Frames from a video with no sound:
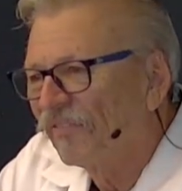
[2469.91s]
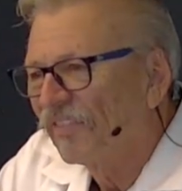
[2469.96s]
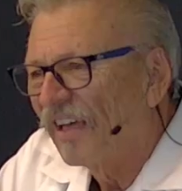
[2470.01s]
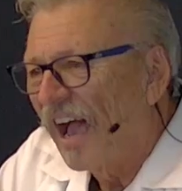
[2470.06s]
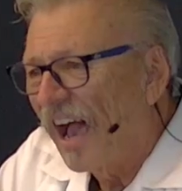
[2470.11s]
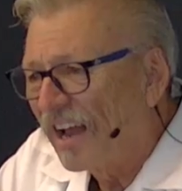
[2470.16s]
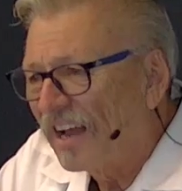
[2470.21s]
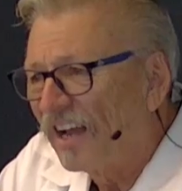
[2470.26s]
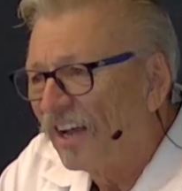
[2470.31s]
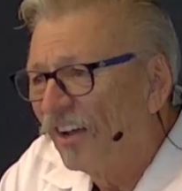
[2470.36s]

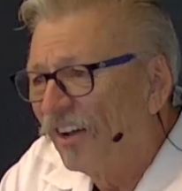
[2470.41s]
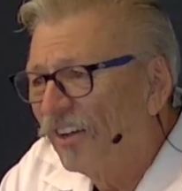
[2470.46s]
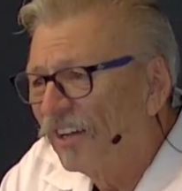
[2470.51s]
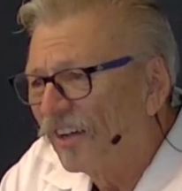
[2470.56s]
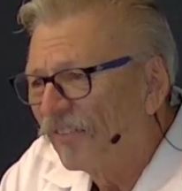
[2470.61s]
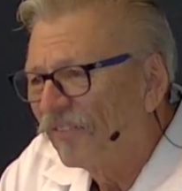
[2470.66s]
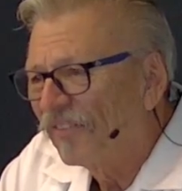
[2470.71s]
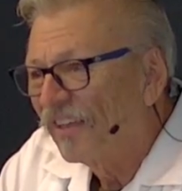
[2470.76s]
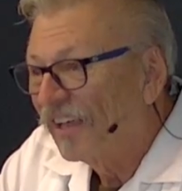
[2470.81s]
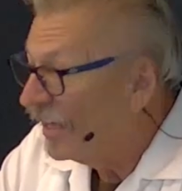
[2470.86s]

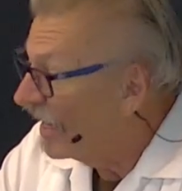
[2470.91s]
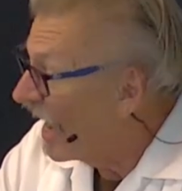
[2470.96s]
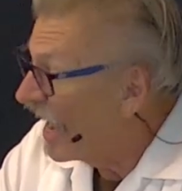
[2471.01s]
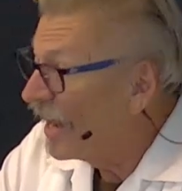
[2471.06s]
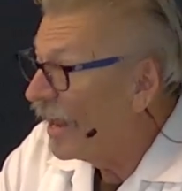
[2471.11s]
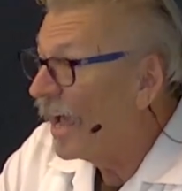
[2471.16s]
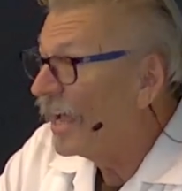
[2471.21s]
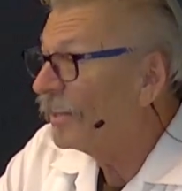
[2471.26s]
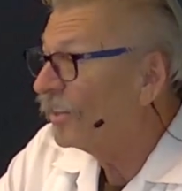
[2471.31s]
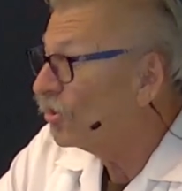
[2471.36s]
Hallelujah. And I
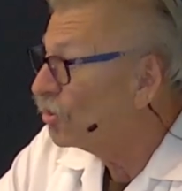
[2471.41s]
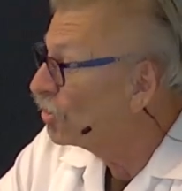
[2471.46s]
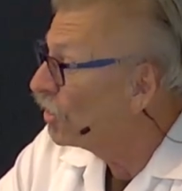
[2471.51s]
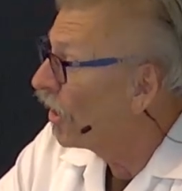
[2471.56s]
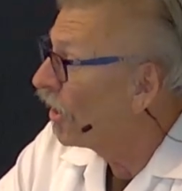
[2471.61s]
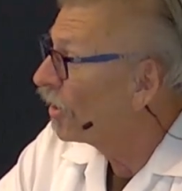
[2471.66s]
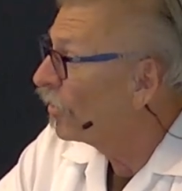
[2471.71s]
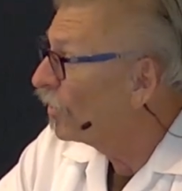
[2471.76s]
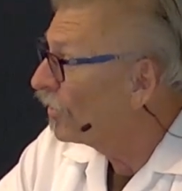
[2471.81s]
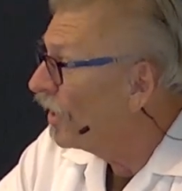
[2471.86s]
like the
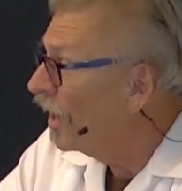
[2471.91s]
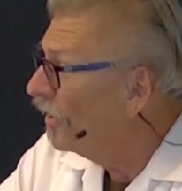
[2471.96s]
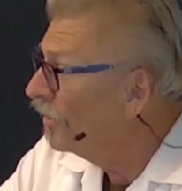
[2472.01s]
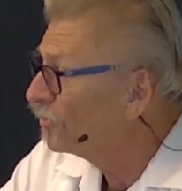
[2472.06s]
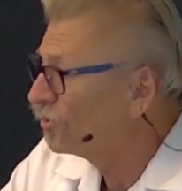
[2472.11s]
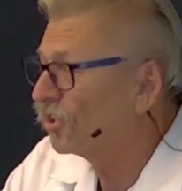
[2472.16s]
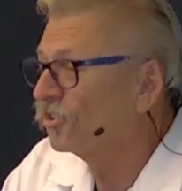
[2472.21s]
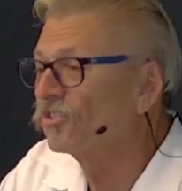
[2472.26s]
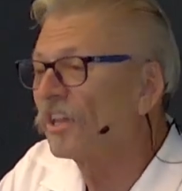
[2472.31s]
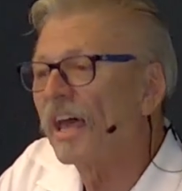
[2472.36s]
sharing with others
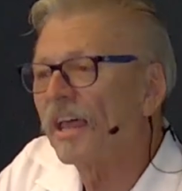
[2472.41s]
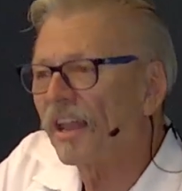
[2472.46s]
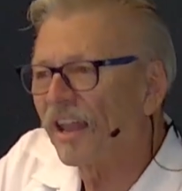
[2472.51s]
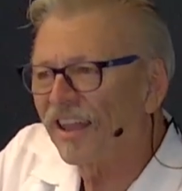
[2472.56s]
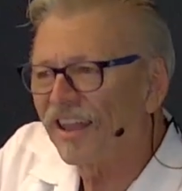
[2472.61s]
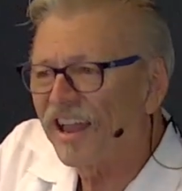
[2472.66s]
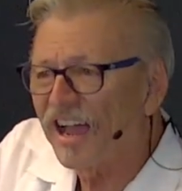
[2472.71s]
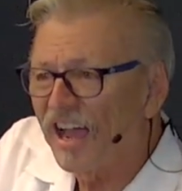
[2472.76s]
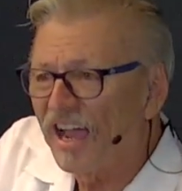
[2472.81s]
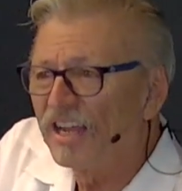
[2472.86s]
because that
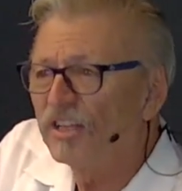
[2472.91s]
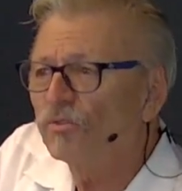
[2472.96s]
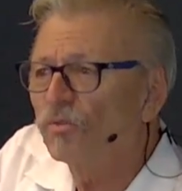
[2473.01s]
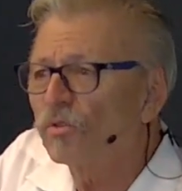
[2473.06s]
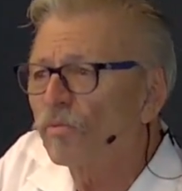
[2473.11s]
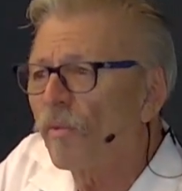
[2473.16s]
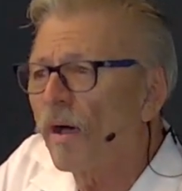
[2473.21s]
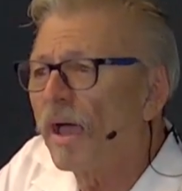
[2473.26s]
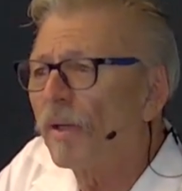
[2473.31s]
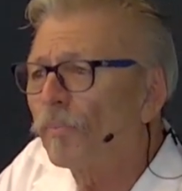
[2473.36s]
aligns
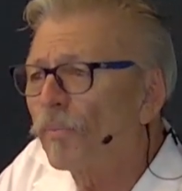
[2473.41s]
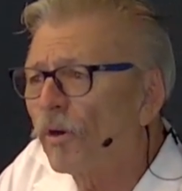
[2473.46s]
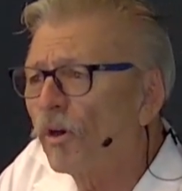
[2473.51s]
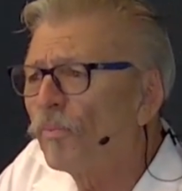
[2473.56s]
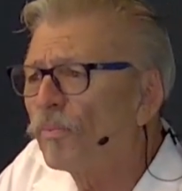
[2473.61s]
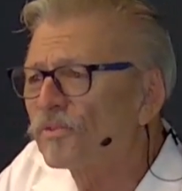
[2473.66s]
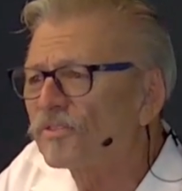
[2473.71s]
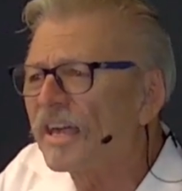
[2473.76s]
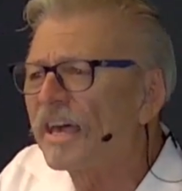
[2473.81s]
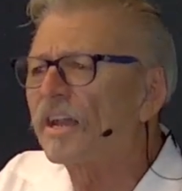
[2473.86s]
with my
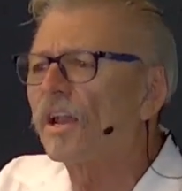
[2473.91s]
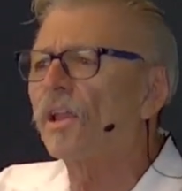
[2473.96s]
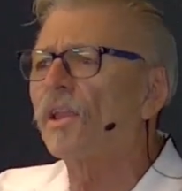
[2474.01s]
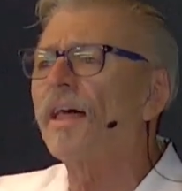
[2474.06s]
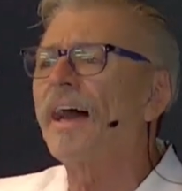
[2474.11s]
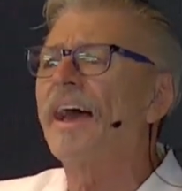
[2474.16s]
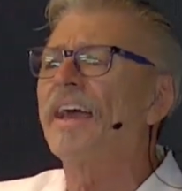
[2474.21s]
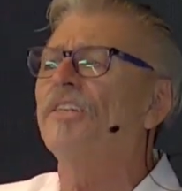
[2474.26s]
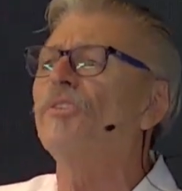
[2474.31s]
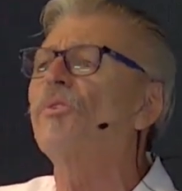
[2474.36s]
purpose, that
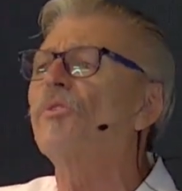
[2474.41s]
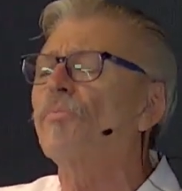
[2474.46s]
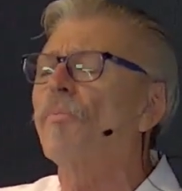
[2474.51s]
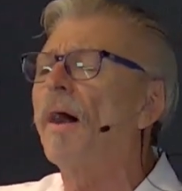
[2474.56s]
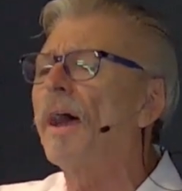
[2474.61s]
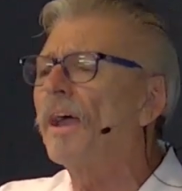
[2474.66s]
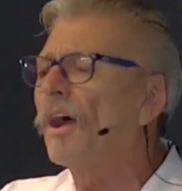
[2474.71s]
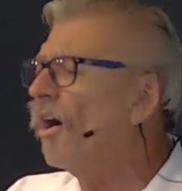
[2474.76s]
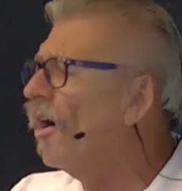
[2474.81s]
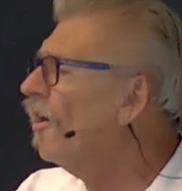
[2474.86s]
aligns with
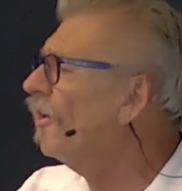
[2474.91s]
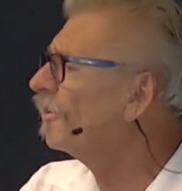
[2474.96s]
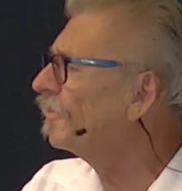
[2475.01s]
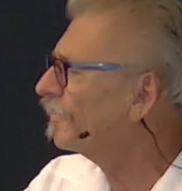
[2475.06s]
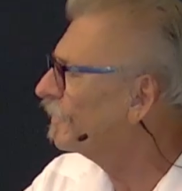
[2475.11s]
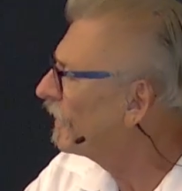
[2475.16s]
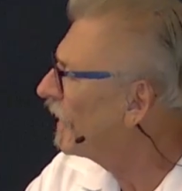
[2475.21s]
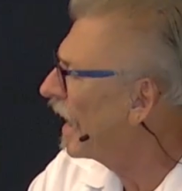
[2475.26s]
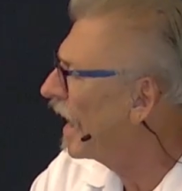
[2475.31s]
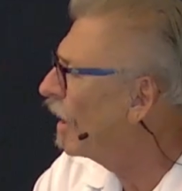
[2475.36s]
my heart.
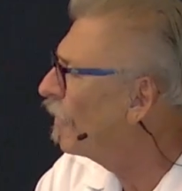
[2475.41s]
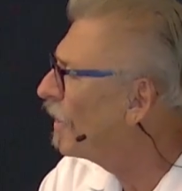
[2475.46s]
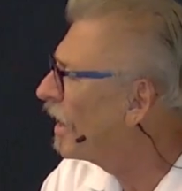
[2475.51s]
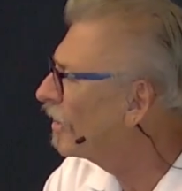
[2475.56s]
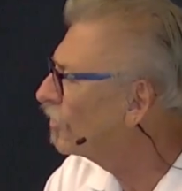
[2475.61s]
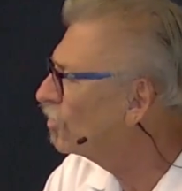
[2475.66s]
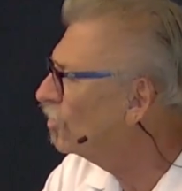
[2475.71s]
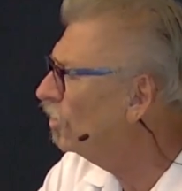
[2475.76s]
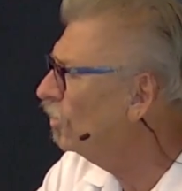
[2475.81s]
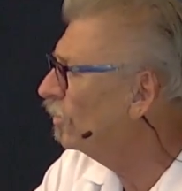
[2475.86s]
How
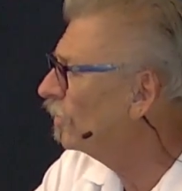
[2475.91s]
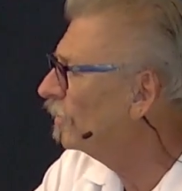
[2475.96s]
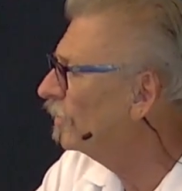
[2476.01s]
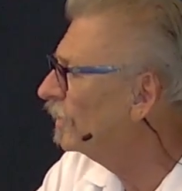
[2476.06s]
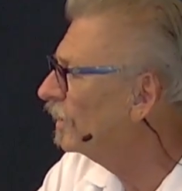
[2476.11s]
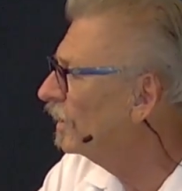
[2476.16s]
about you?